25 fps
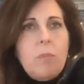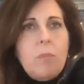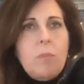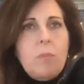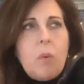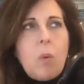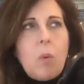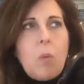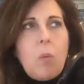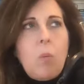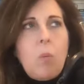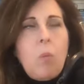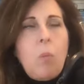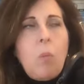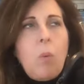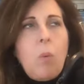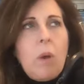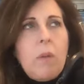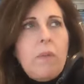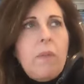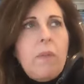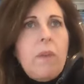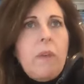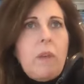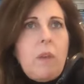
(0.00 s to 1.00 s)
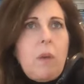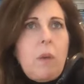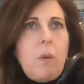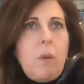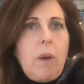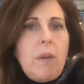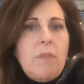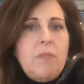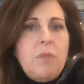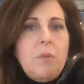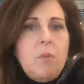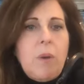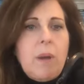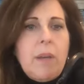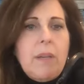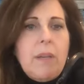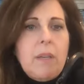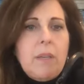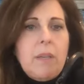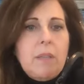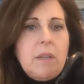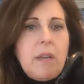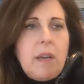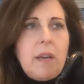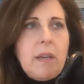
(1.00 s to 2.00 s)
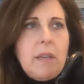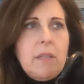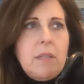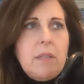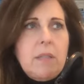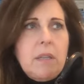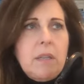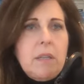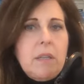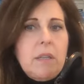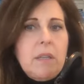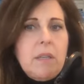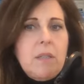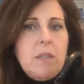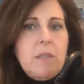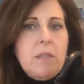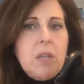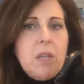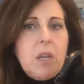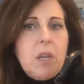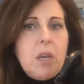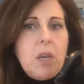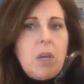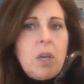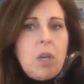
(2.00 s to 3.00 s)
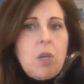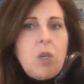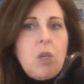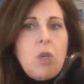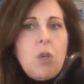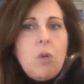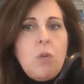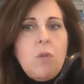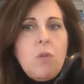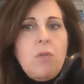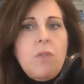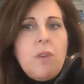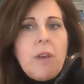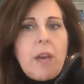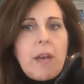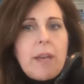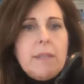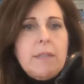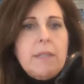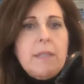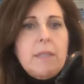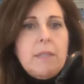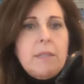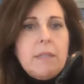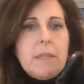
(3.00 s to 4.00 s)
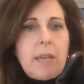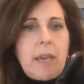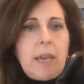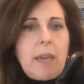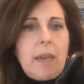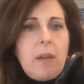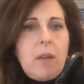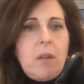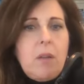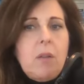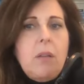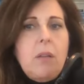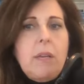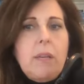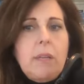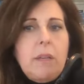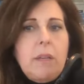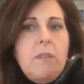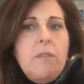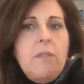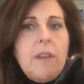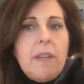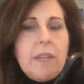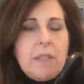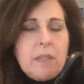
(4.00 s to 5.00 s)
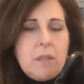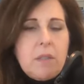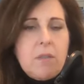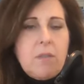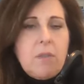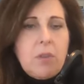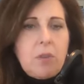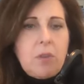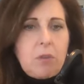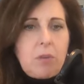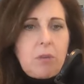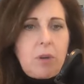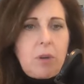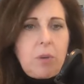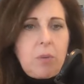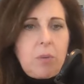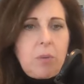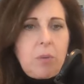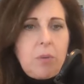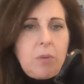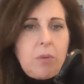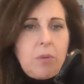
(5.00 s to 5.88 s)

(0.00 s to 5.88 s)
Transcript: one thing you have to recognize is you've got to scale in advance of your growth.